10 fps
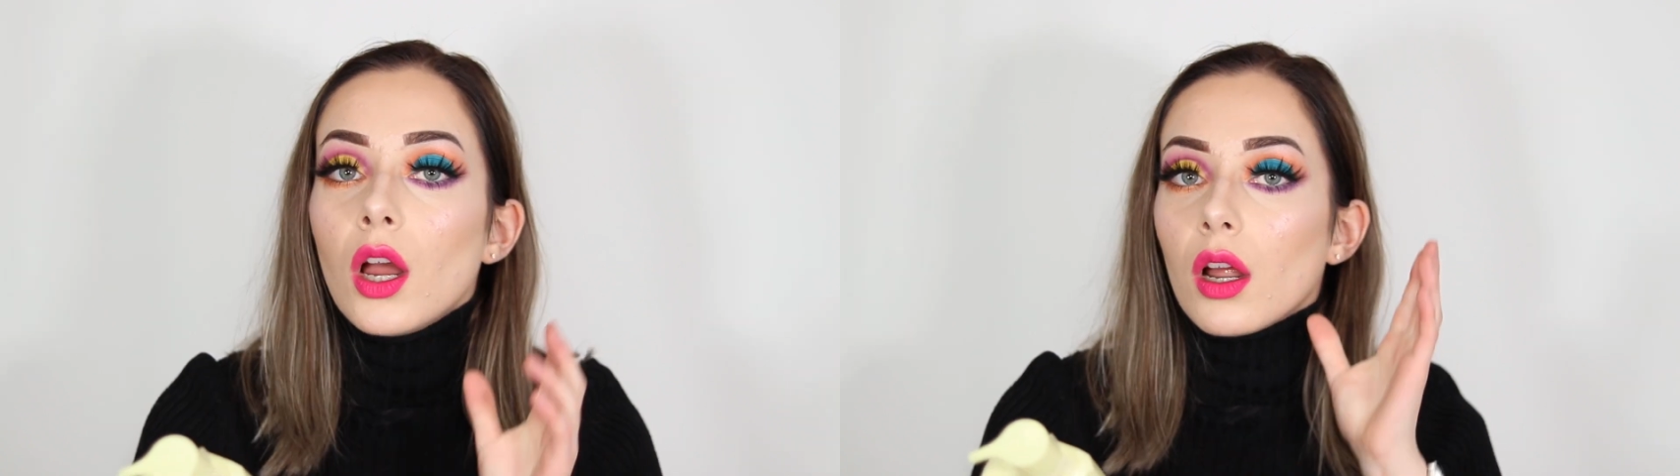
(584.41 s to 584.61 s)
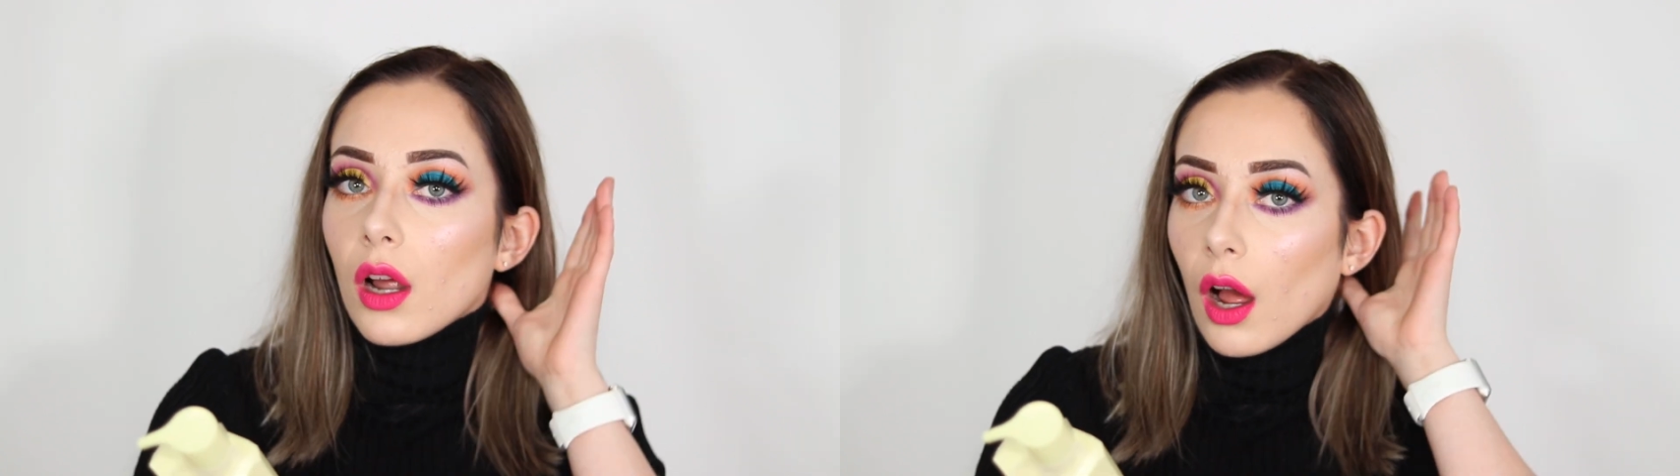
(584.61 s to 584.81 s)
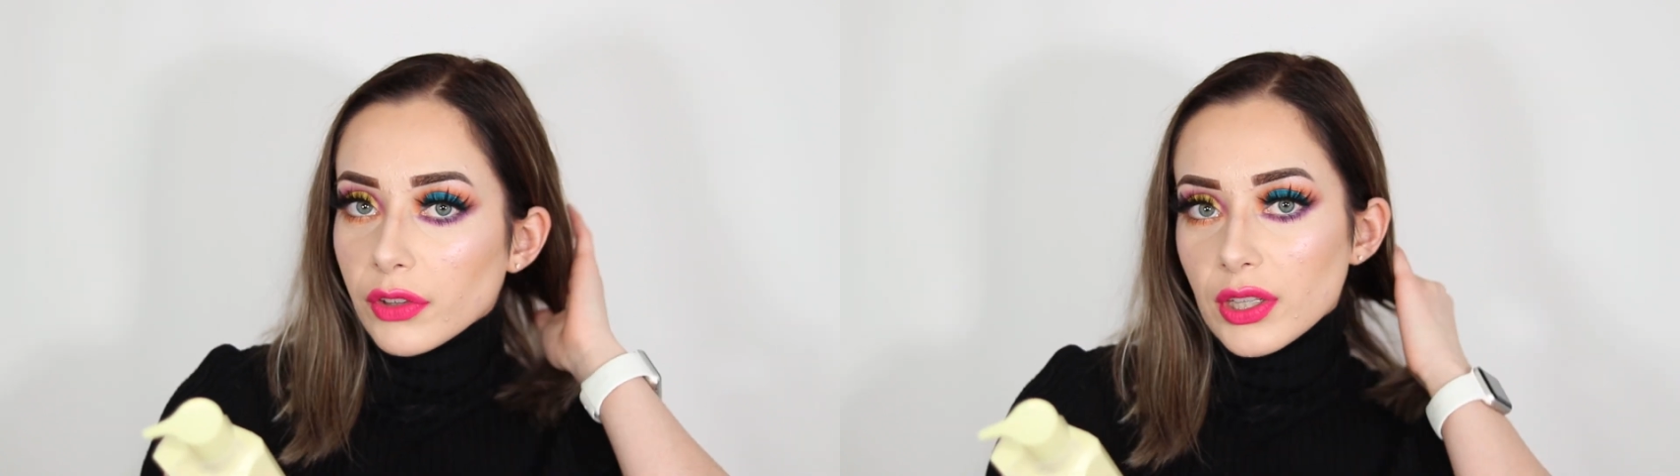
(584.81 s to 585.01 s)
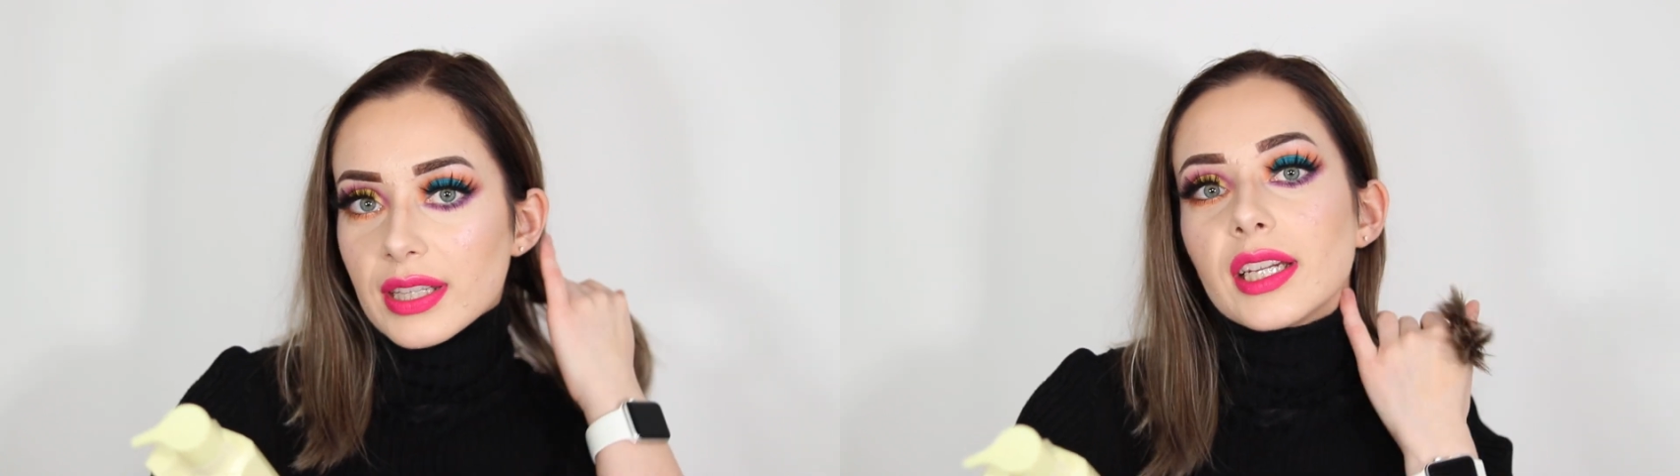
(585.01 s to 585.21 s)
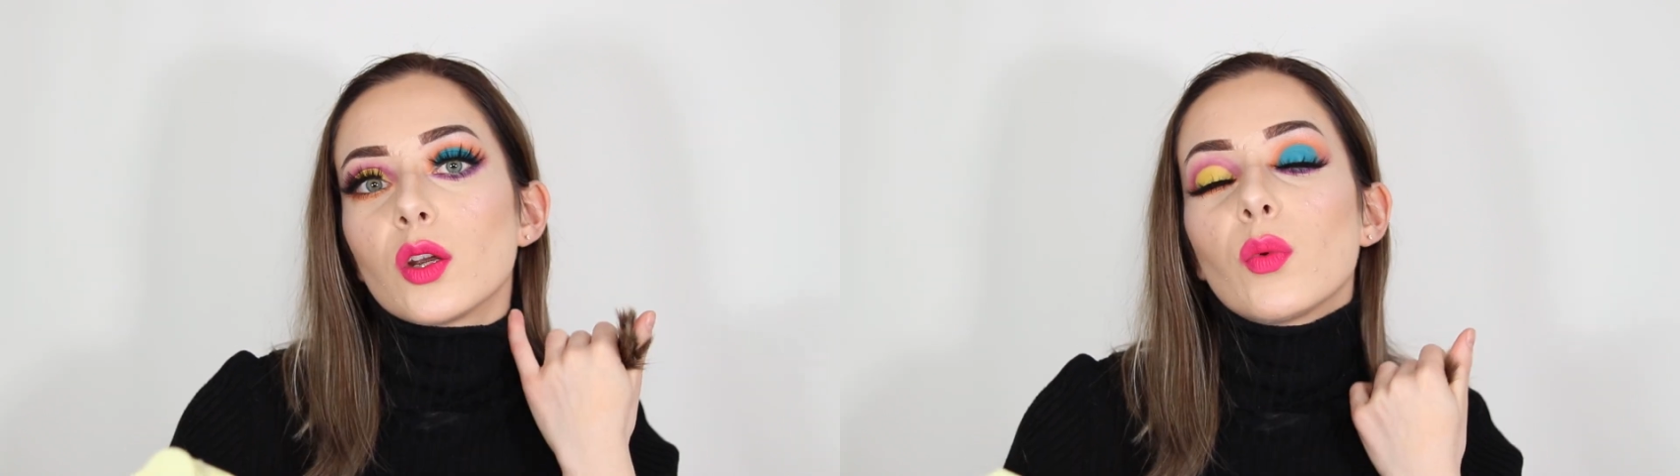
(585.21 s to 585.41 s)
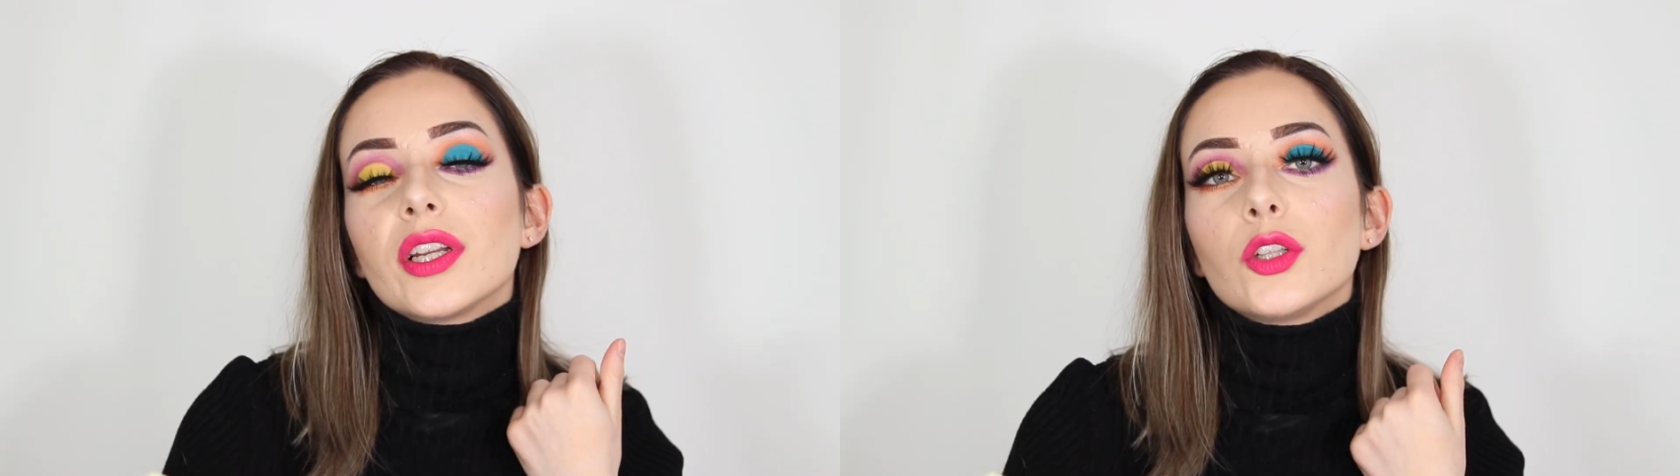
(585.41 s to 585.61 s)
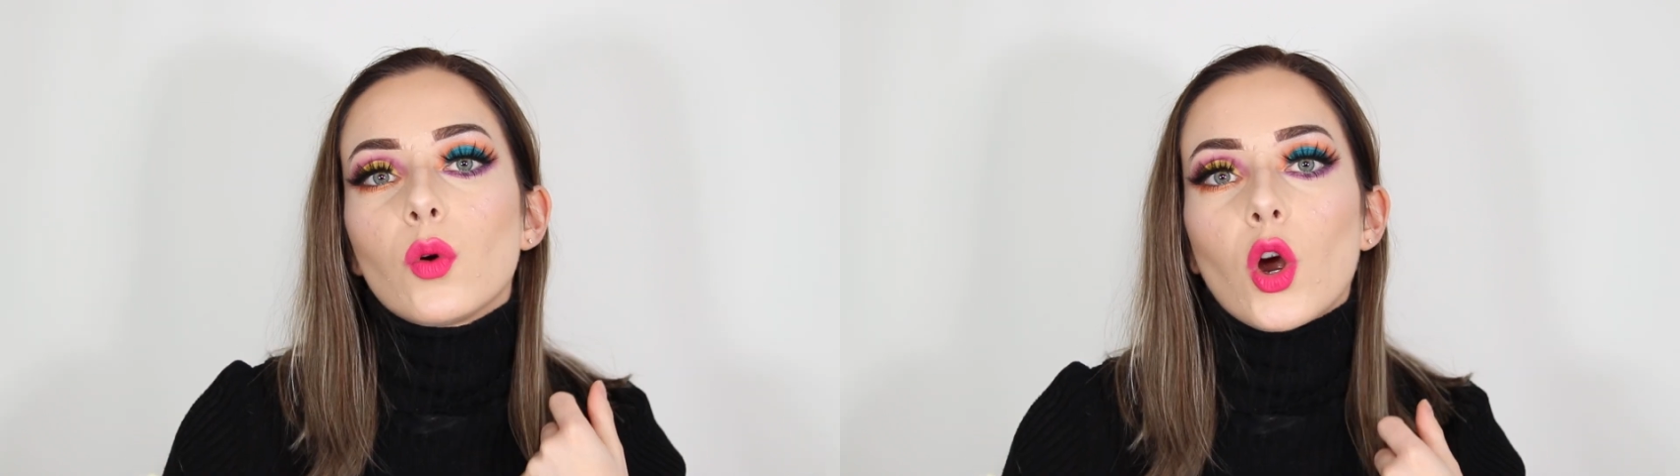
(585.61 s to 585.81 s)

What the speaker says: Obviously, when you